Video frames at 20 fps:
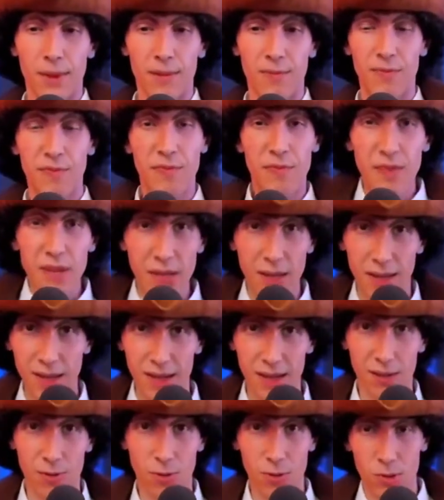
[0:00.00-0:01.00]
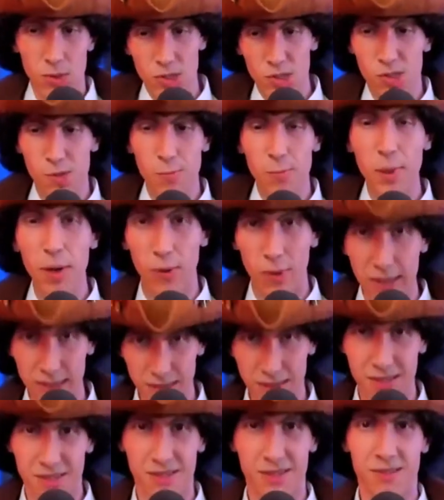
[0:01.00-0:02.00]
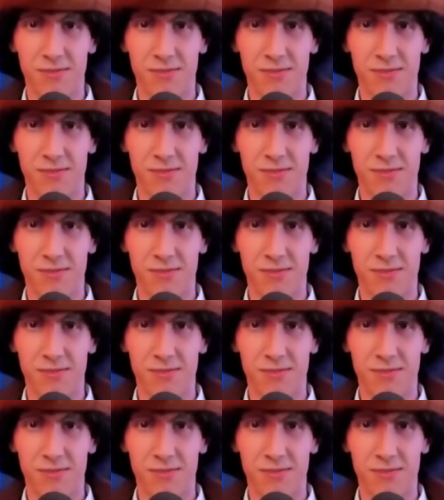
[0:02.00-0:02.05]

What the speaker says: feeling or spirit,